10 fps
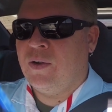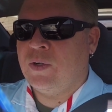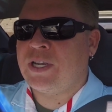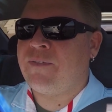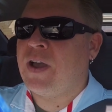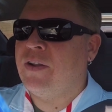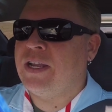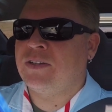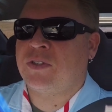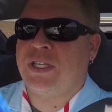which I found
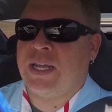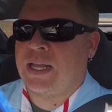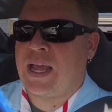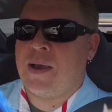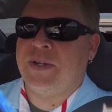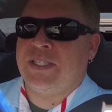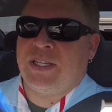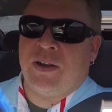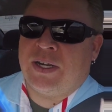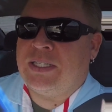interesting in a comedy
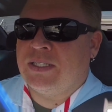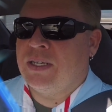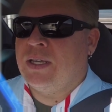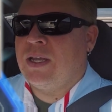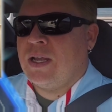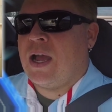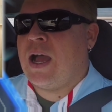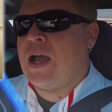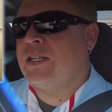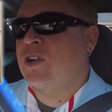series.
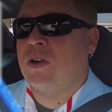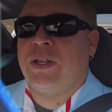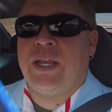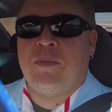It's currently